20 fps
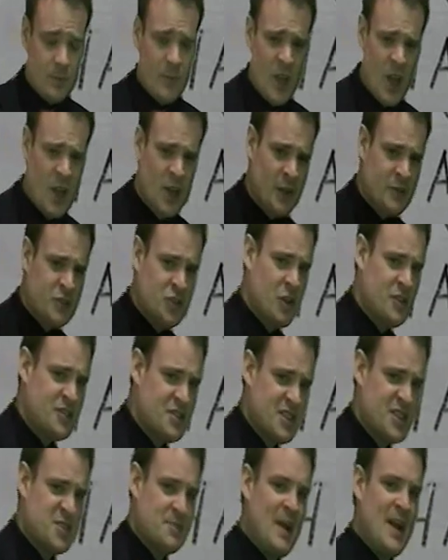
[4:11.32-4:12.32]
And I've chosen
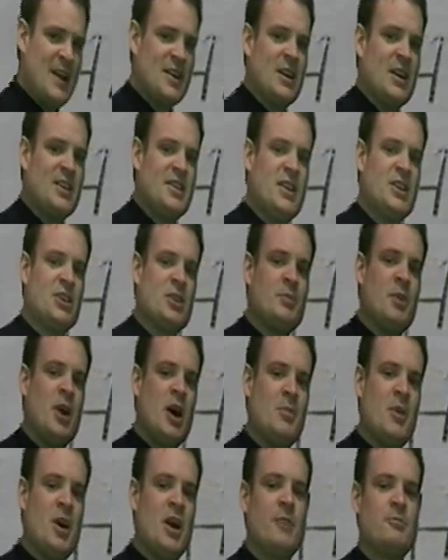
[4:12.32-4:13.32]
this background here,
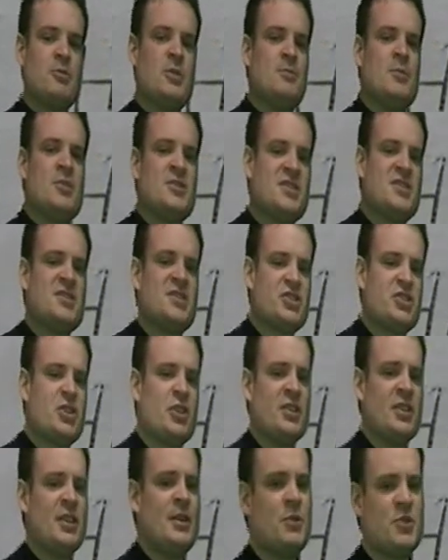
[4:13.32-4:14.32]
Obama, half-breed Muslim, to show
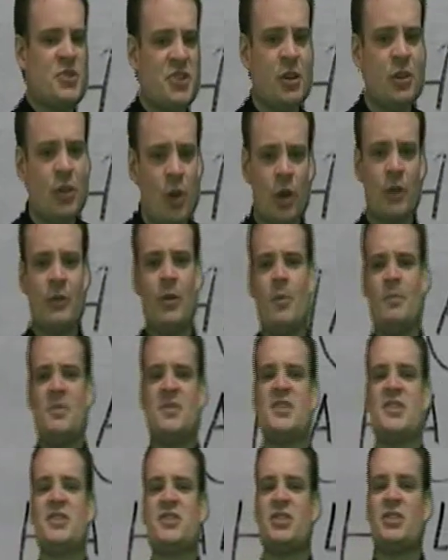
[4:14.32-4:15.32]
that there was a lot of
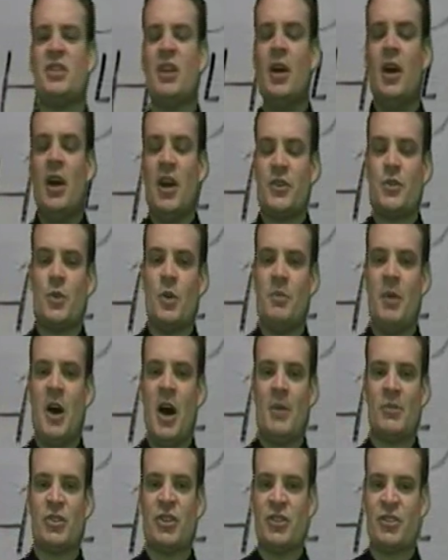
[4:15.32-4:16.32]
opposition to
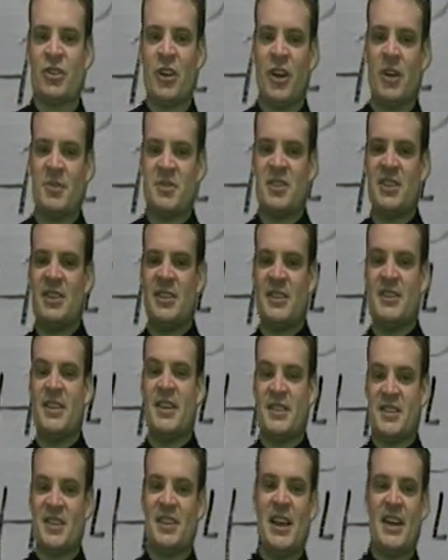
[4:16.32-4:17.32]
Obama in the run-up to
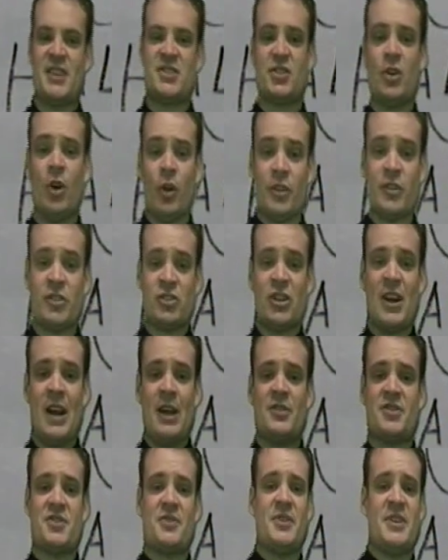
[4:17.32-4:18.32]
its election on the
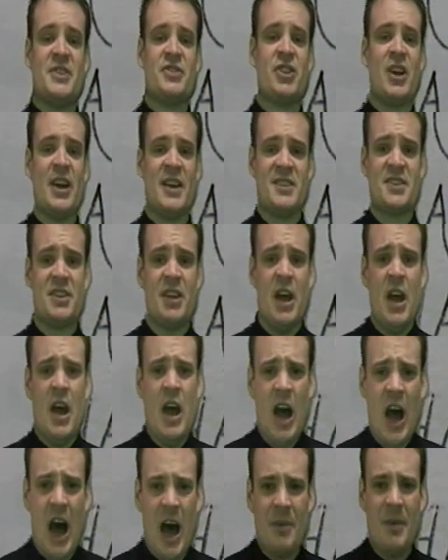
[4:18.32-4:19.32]
grounds of his race.
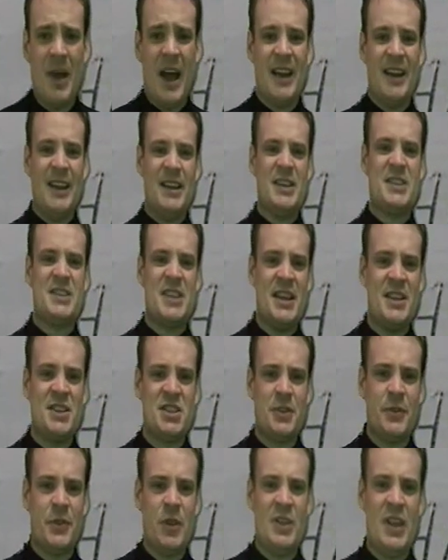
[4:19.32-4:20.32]
And in his
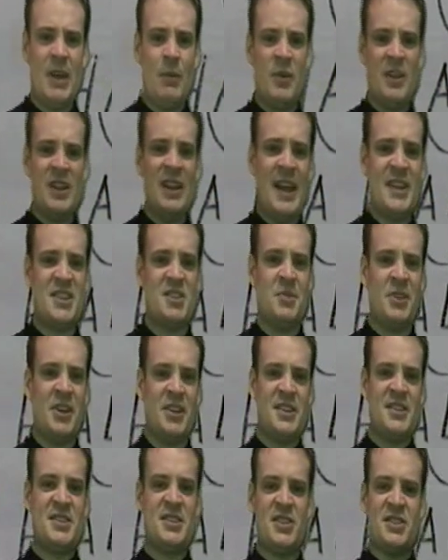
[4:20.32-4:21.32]
interview then with Letterman, and
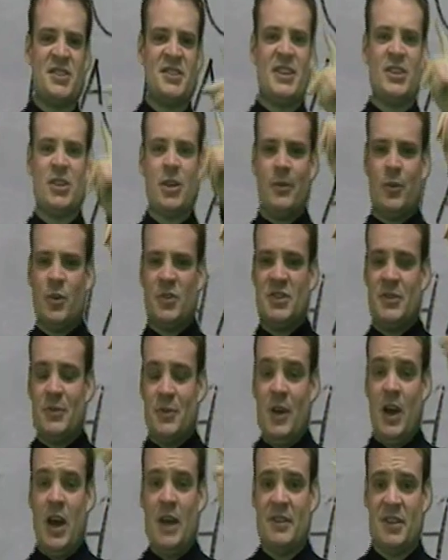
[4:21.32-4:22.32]
this is at
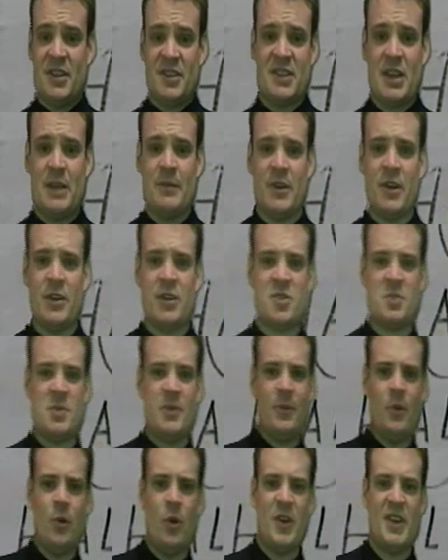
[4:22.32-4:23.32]
0:45 in the same video as
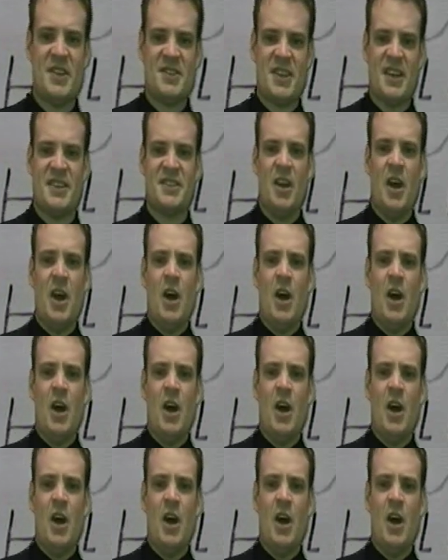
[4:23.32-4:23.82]
before, he says,